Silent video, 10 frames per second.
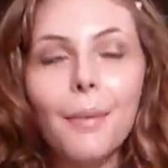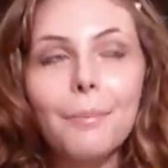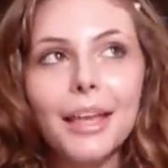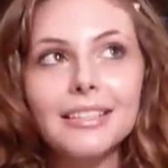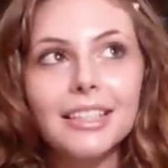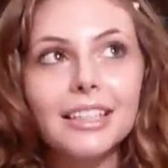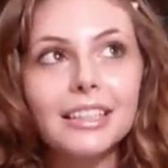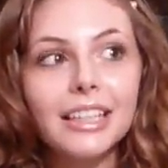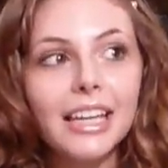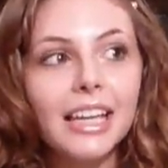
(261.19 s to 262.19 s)

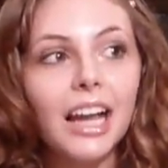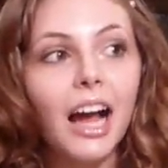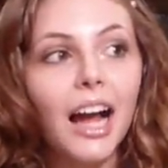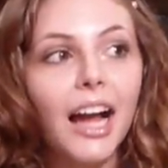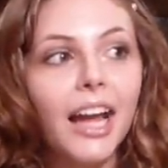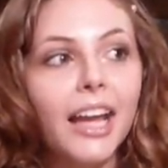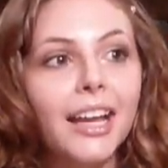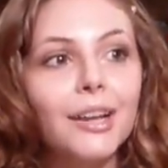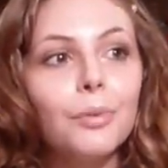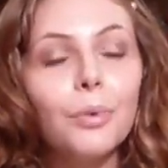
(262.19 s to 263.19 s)
Basically, I